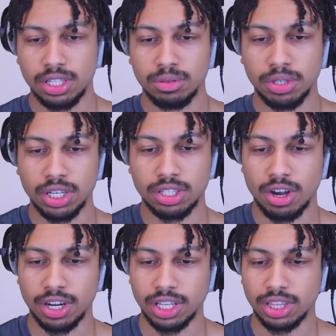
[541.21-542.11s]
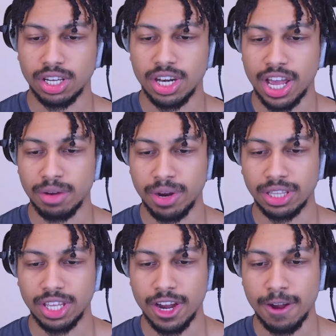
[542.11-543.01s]
We can target the Knight
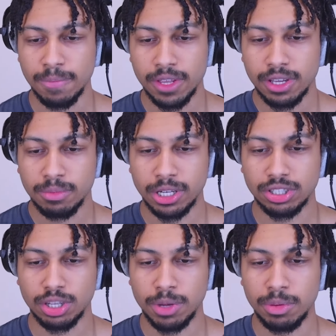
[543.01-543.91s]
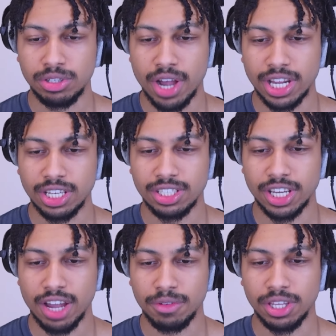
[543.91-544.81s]
right there. Make sure the Baby Dragon can
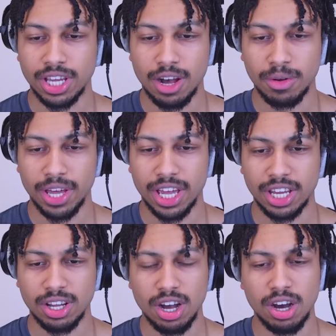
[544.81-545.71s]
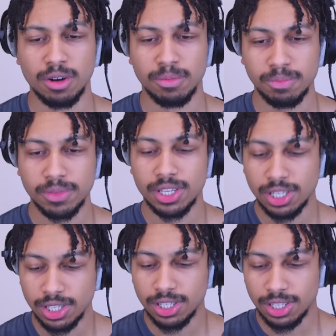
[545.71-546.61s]
take everything out. And, oh,
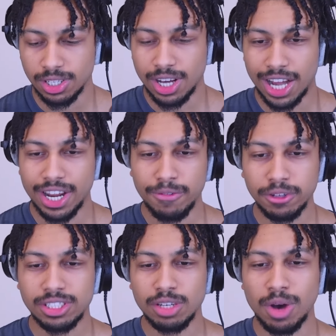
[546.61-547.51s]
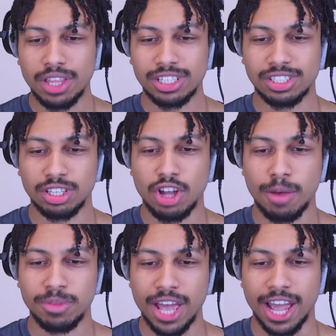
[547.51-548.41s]
I definitely see why this is a
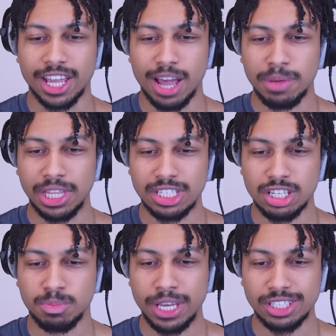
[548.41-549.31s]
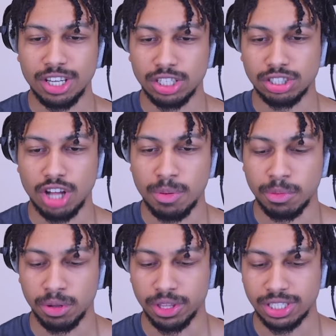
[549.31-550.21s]
top deck. I mean, this is basically
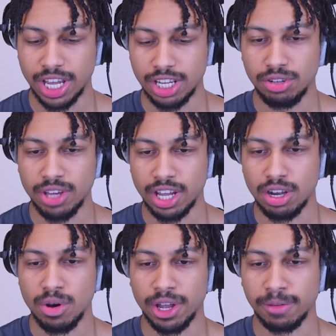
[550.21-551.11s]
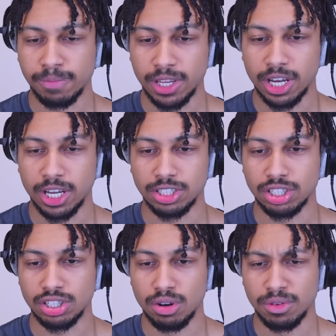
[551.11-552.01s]
unstoppable. The second you get going, it's
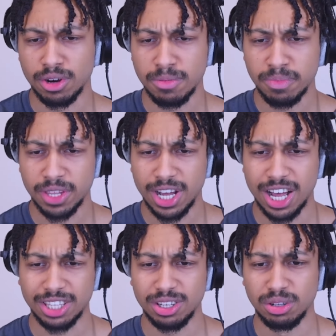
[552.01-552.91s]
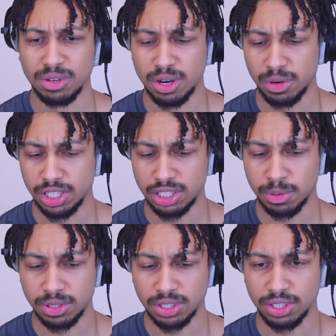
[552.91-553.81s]
just over. I don't know what he's
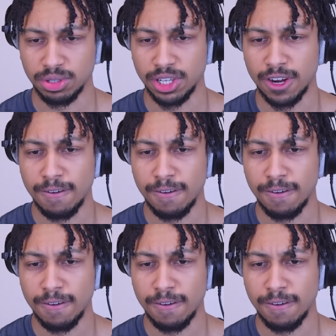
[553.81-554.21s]
supposed to do here.